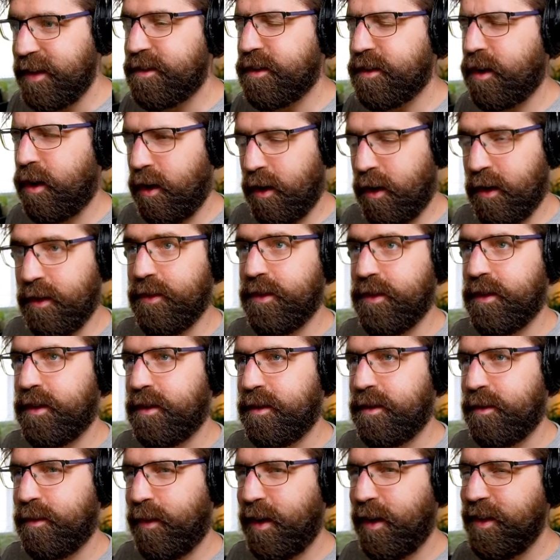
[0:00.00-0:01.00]
On.
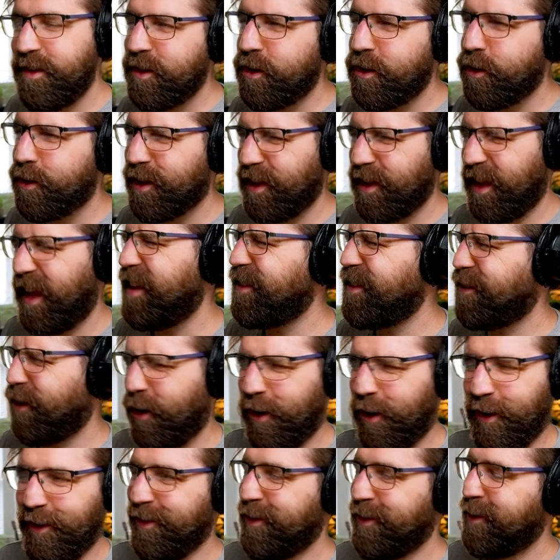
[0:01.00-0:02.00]
Why is it called Light
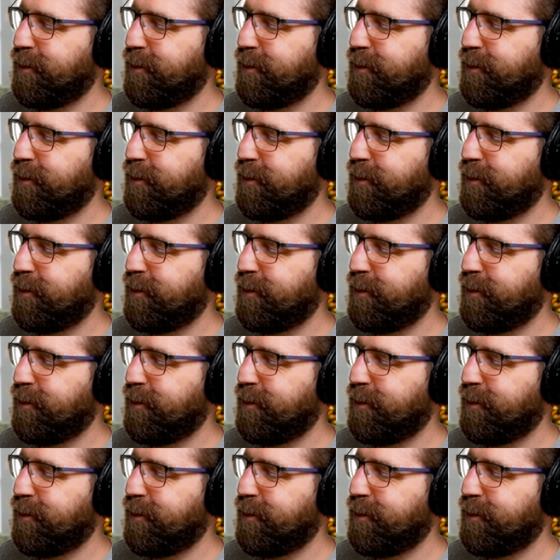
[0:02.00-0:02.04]
On?